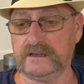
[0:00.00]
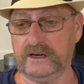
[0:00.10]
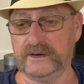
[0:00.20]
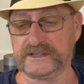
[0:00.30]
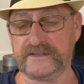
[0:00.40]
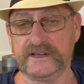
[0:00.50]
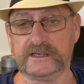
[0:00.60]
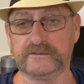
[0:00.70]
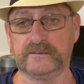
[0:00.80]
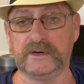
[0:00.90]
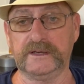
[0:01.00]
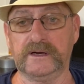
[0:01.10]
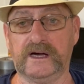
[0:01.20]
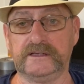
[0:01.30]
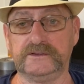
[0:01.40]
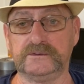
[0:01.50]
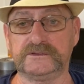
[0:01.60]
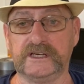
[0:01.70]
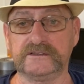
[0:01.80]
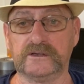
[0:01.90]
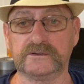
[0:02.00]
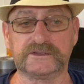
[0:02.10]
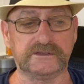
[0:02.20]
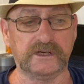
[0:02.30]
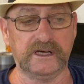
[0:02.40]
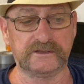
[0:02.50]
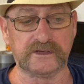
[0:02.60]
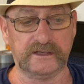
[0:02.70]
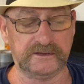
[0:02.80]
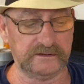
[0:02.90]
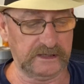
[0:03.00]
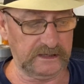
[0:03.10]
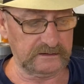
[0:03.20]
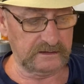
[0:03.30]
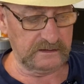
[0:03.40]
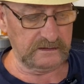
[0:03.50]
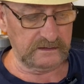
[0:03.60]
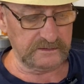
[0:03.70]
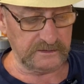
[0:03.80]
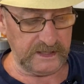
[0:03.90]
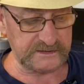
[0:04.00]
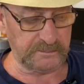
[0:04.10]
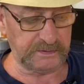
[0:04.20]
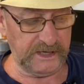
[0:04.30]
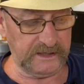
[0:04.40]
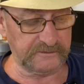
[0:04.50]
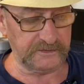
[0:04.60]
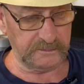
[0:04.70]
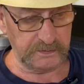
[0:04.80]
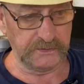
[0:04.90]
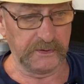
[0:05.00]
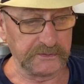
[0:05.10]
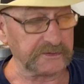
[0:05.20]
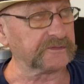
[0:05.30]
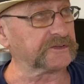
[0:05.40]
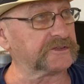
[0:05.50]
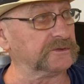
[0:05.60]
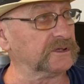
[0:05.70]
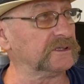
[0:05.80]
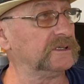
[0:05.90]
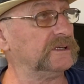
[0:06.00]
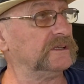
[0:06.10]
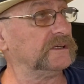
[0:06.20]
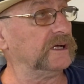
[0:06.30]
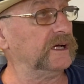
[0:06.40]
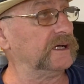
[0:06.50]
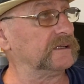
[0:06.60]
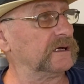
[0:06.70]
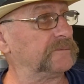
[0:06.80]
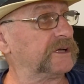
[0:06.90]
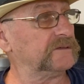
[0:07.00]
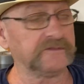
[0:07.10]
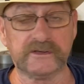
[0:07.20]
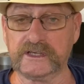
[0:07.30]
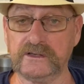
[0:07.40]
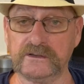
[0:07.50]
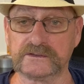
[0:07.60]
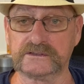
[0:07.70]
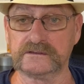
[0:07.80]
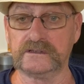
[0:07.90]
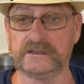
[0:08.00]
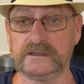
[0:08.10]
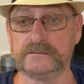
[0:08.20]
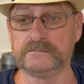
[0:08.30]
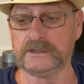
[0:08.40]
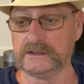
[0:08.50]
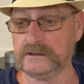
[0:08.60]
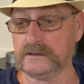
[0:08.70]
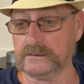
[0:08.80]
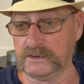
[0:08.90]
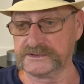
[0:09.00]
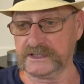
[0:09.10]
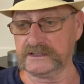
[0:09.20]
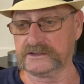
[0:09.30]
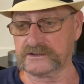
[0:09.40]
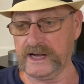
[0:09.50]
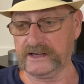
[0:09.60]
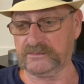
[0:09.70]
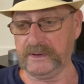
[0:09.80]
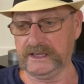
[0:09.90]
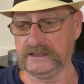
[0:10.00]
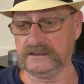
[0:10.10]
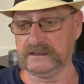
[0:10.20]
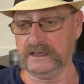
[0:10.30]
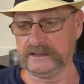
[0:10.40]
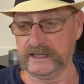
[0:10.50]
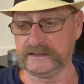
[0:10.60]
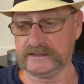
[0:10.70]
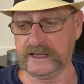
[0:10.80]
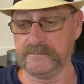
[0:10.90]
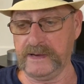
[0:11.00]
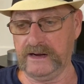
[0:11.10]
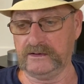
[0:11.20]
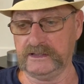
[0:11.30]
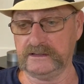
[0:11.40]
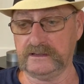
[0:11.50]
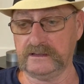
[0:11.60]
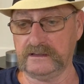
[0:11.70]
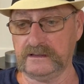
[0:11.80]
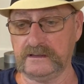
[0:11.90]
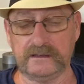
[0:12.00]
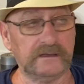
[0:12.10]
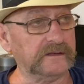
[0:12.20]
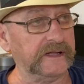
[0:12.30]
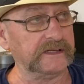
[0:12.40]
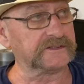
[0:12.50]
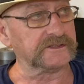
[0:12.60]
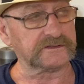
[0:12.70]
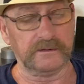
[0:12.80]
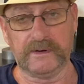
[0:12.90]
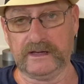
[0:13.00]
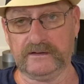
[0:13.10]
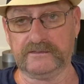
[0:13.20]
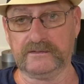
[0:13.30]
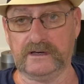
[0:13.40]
as I think of them, I do take notes and try to do that. So that's the plan for the bulldozer for sure. And I'm getting very close. Once I get the tracks painted and then get them mounted, then it's just about